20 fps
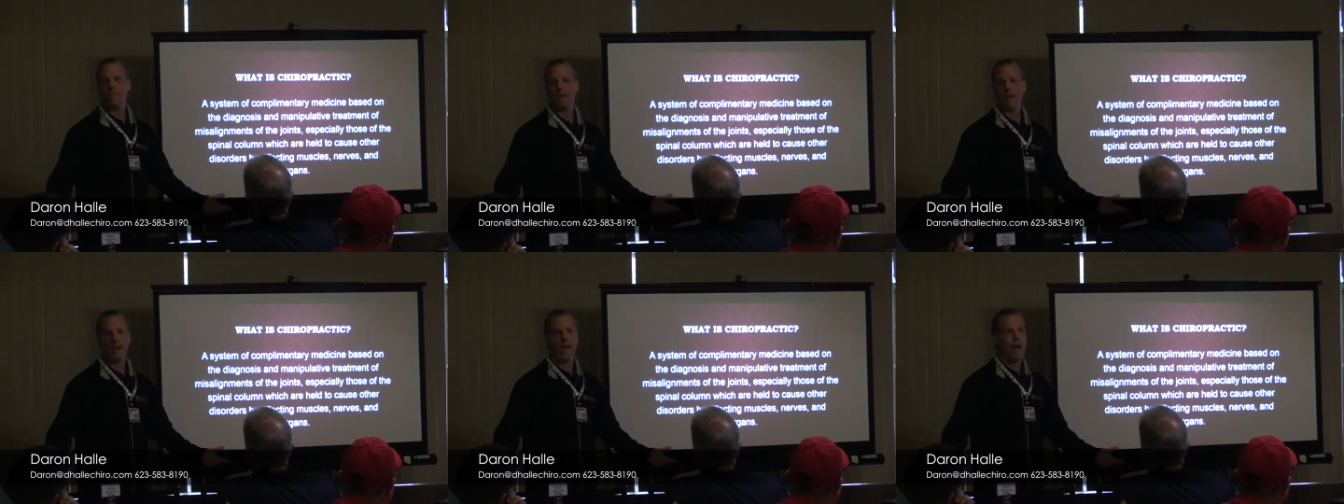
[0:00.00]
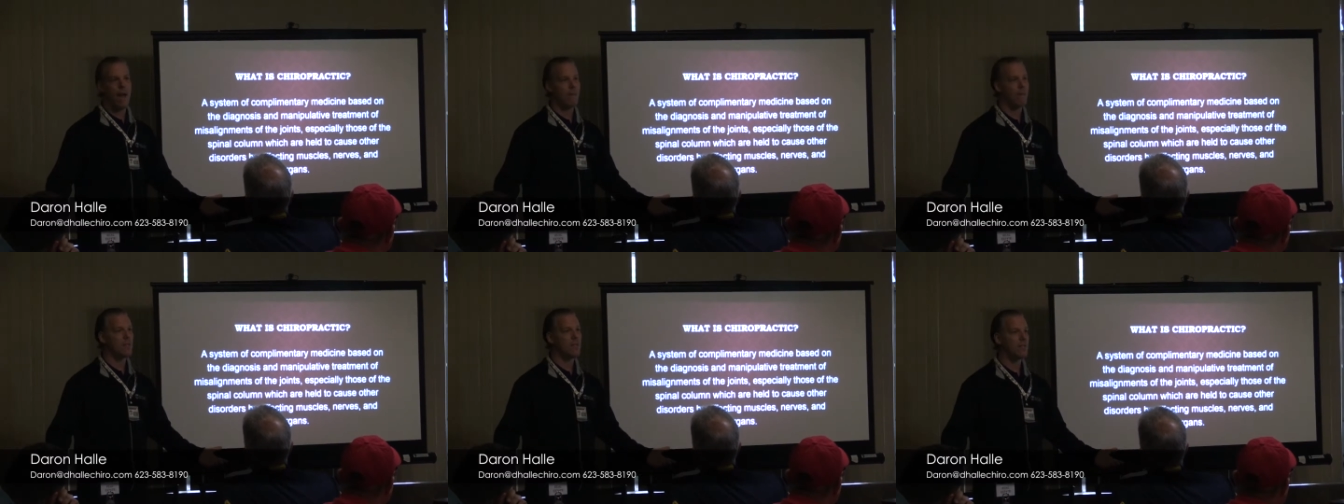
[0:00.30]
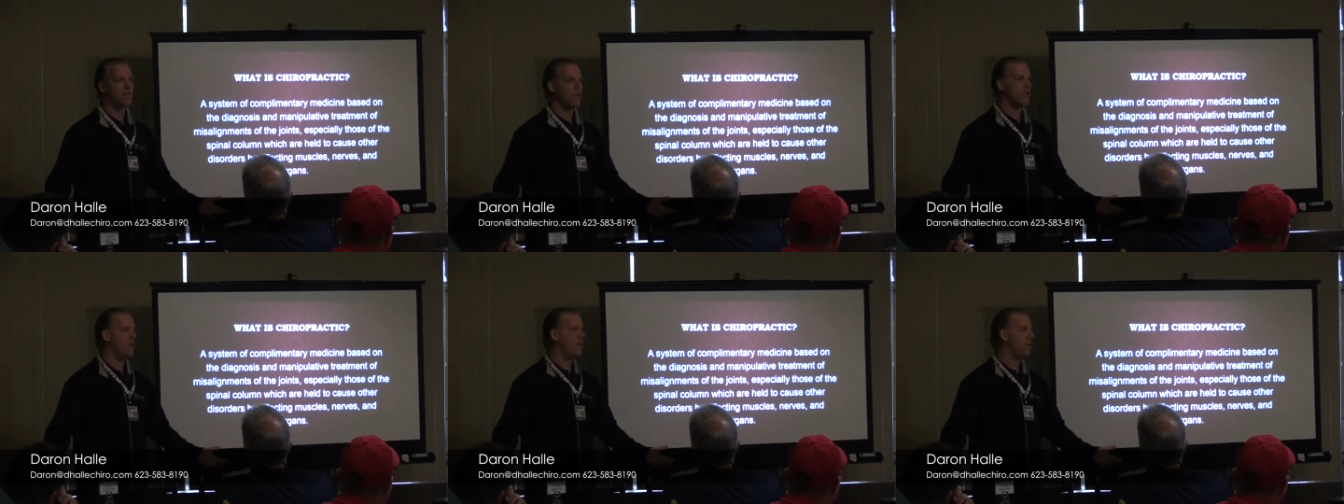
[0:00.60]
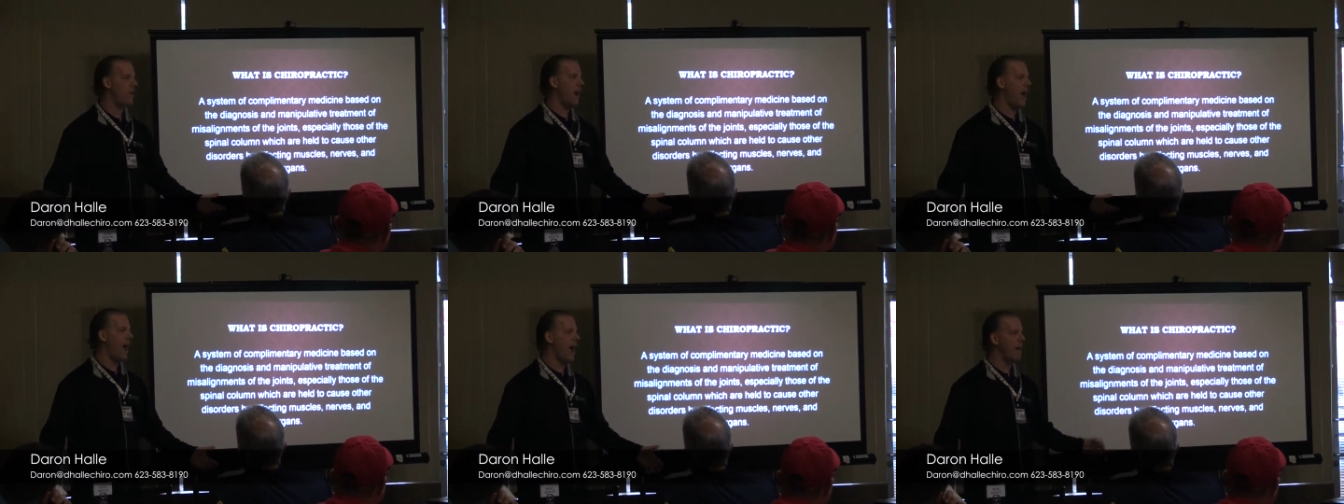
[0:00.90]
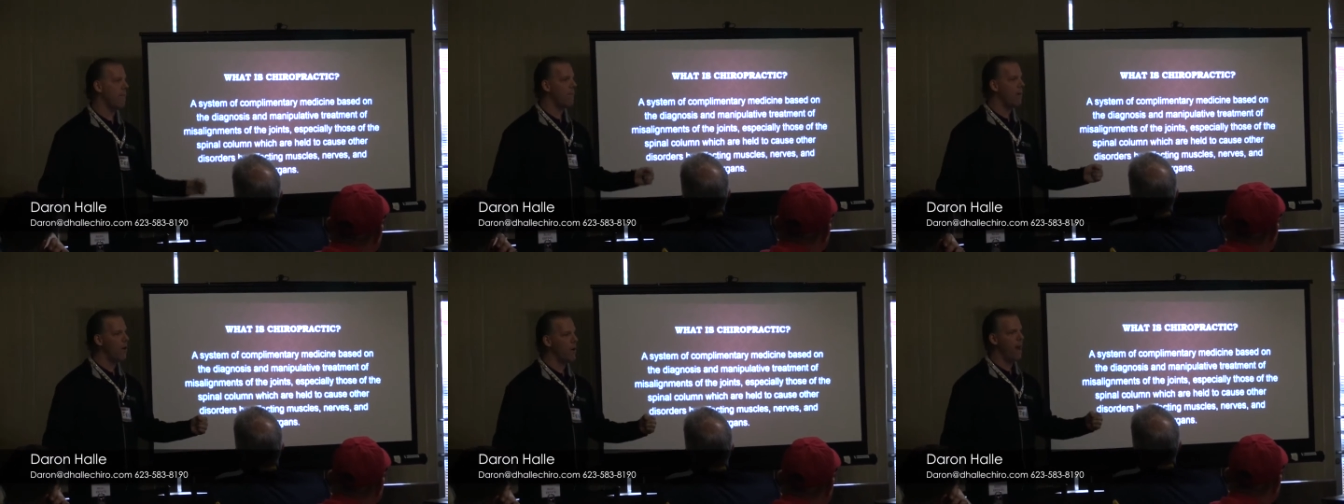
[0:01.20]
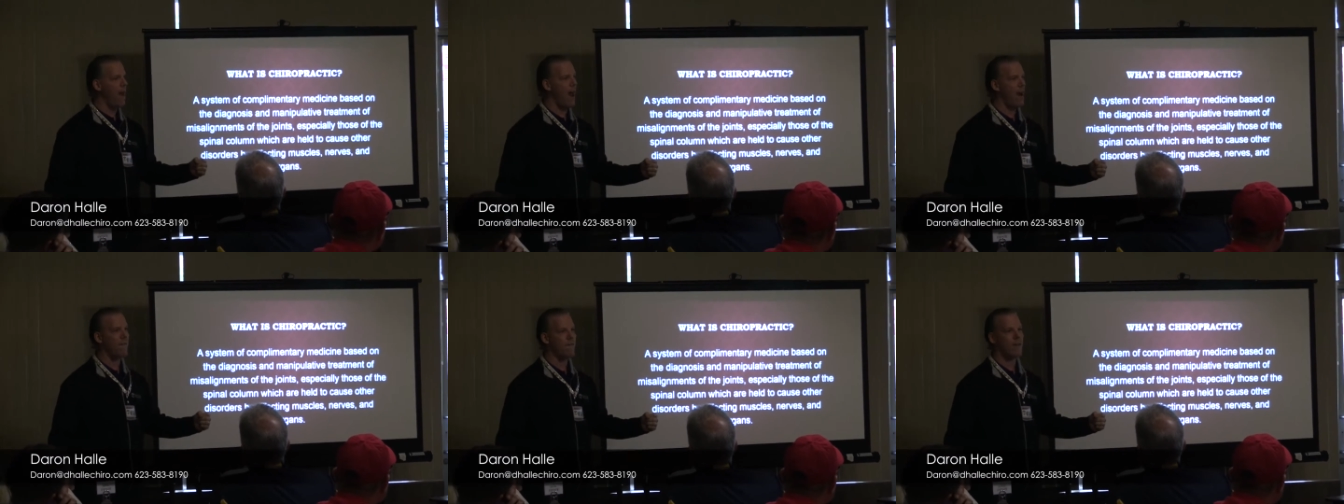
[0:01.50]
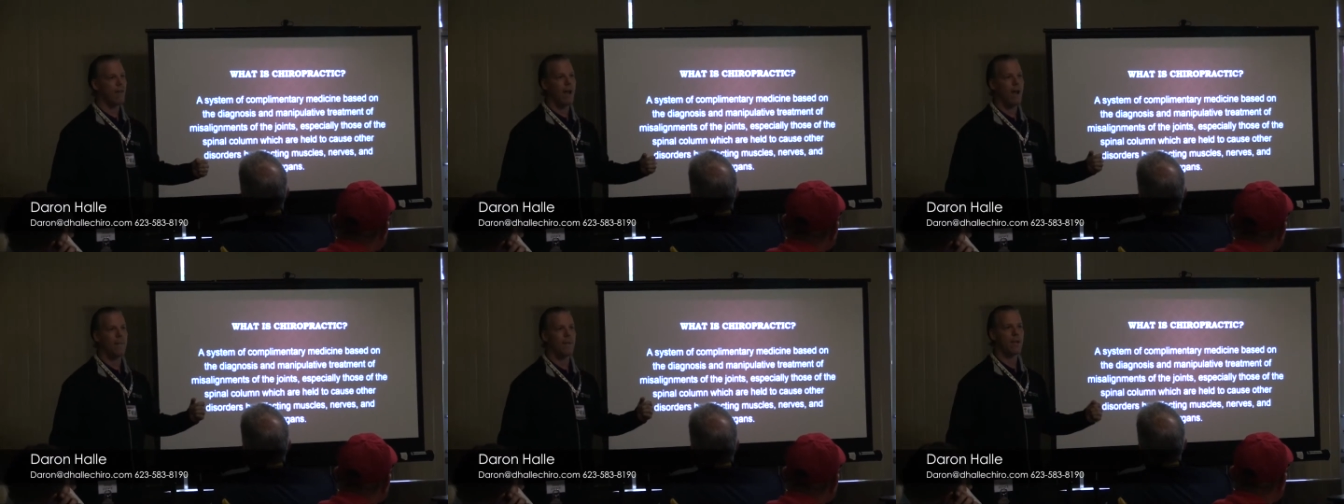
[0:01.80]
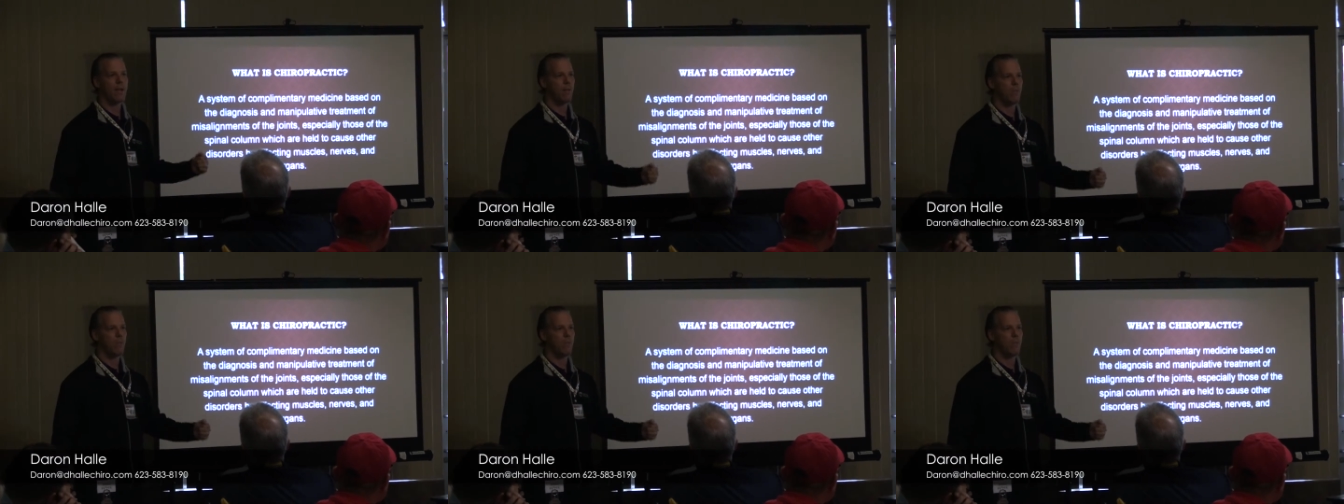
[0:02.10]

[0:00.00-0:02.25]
thing happens to you and I. Bone out of alignment